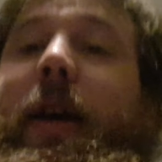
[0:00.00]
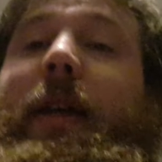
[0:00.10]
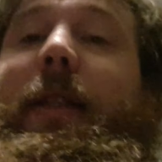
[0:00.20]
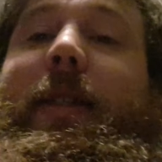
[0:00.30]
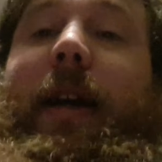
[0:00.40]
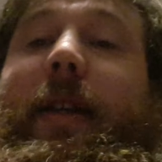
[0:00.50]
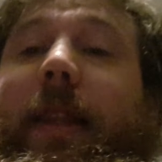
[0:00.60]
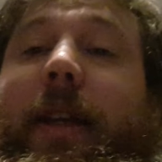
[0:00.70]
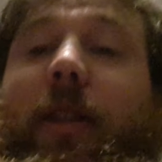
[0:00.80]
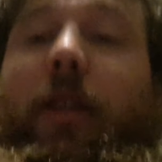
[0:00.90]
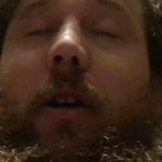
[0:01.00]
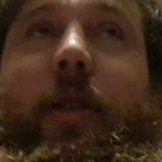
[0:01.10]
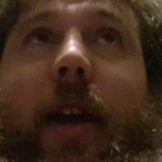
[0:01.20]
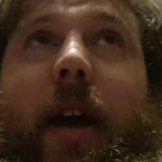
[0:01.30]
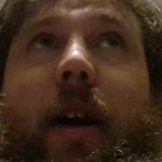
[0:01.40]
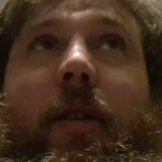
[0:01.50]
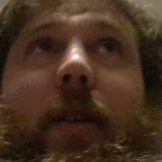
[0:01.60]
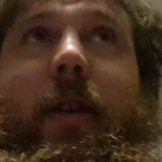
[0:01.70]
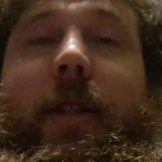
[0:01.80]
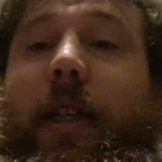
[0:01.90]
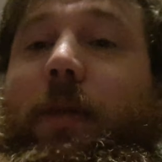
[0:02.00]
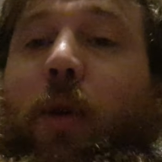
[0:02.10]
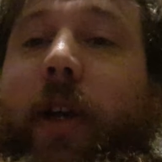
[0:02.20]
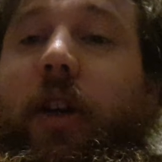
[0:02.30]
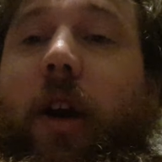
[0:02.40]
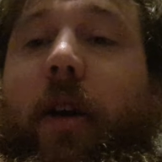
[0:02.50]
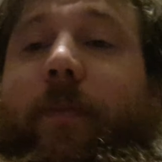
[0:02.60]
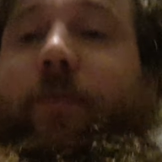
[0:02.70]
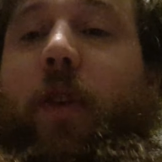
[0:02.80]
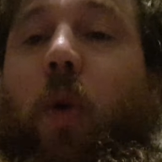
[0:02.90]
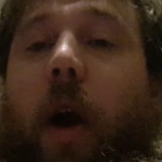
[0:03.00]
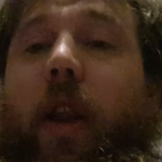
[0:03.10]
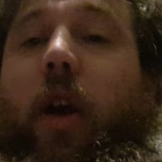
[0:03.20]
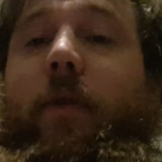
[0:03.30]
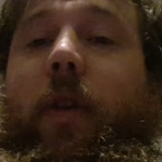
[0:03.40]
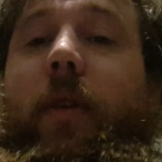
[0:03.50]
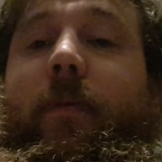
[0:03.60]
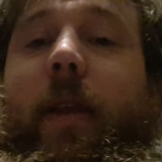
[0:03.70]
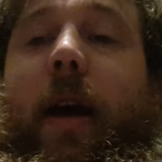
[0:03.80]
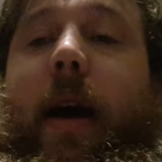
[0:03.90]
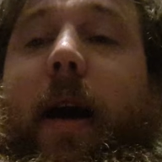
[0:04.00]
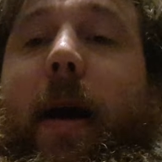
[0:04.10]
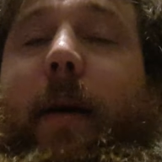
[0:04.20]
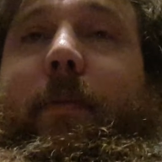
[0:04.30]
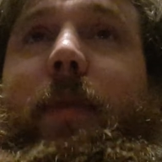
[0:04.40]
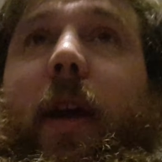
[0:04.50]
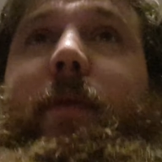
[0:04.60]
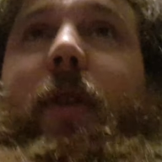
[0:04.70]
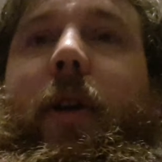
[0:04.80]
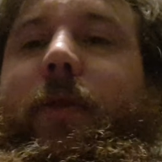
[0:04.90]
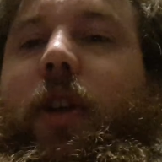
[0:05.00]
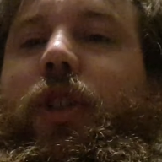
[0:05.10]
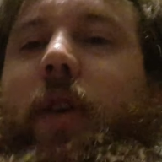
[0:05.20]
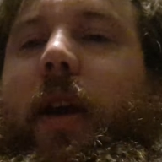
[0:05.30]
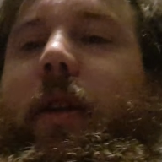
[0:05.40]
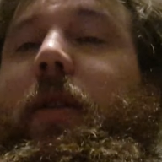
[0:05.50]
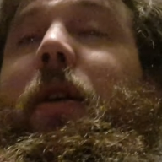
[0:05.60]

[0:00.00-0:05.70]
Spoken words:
stuck in lockdown 6.0, quite over it, getting very frustrated.